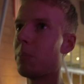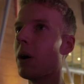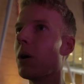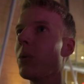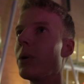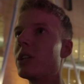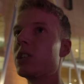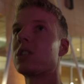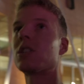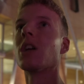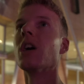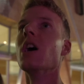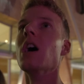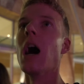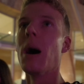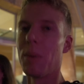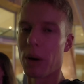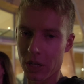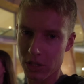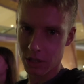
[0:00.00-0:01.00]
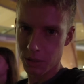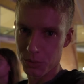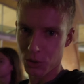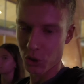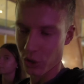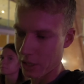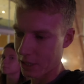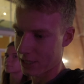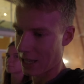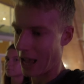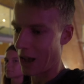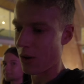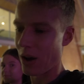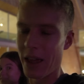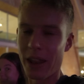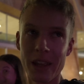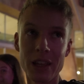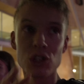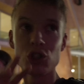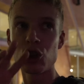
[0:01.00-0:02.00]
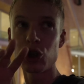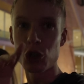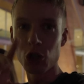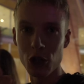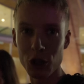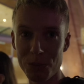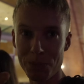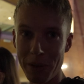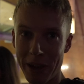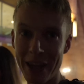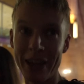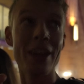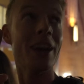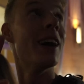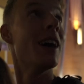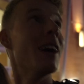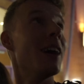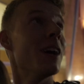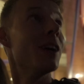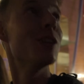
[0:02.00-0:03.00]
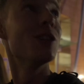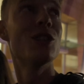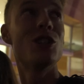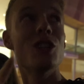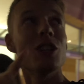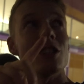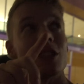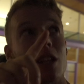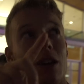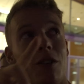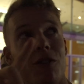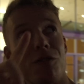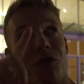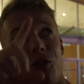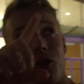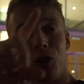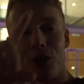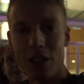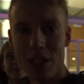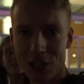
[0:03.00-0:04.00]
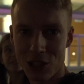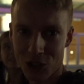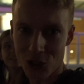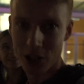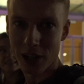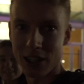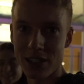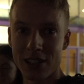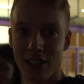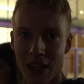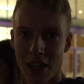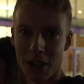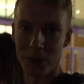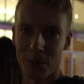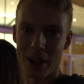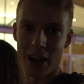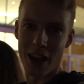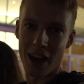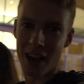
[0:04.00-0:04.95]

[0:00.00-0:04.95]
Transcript: but we're just amongst some trees now, and it should be just through these trees in a minute.